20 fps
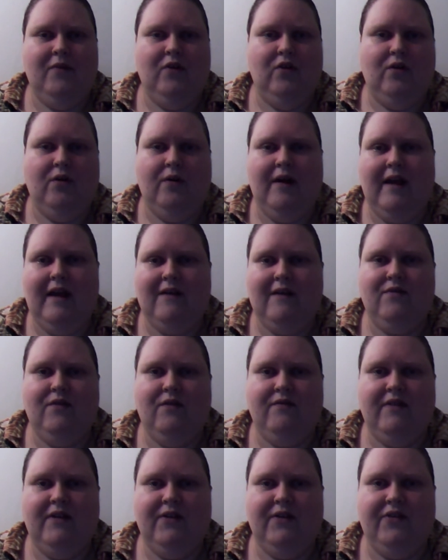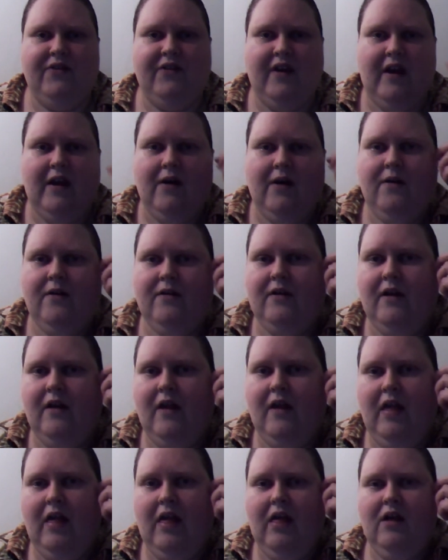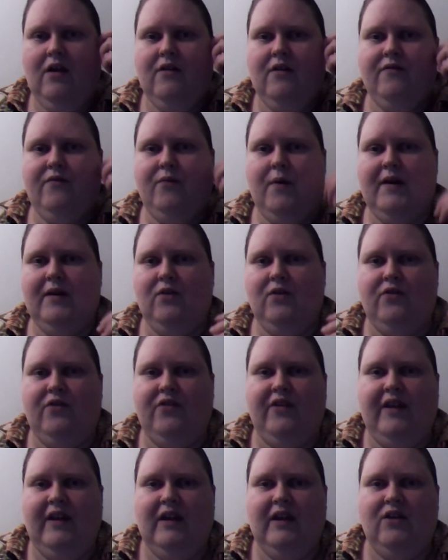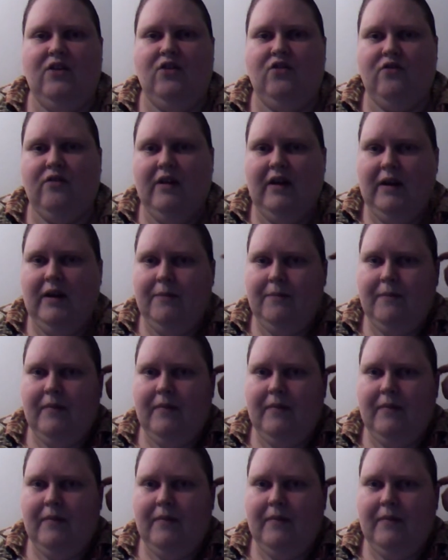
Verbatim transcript: You don't have to feel scared of what you see in a dream.